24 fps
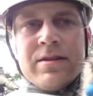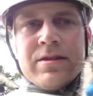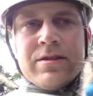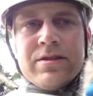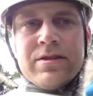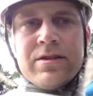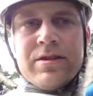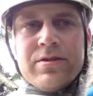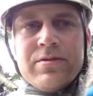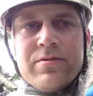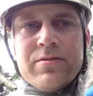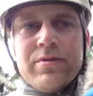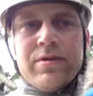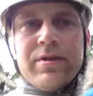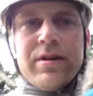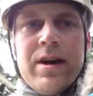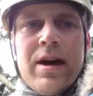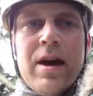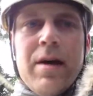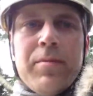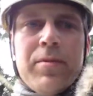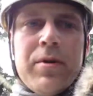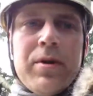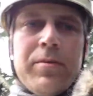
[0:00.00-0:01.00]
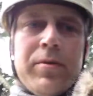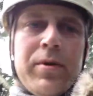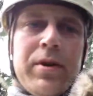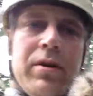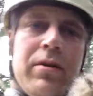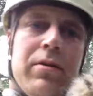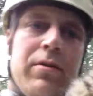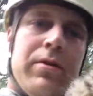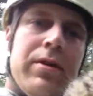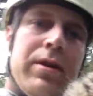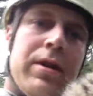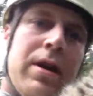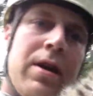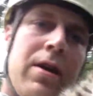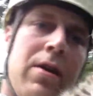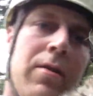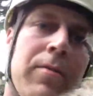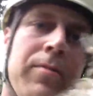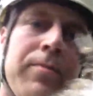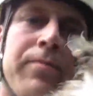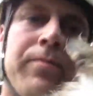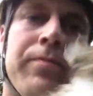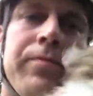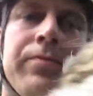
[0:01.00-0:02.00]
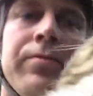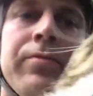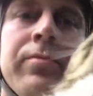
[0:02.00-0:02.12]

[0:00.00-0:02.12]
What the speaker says: she's really happy to be going down.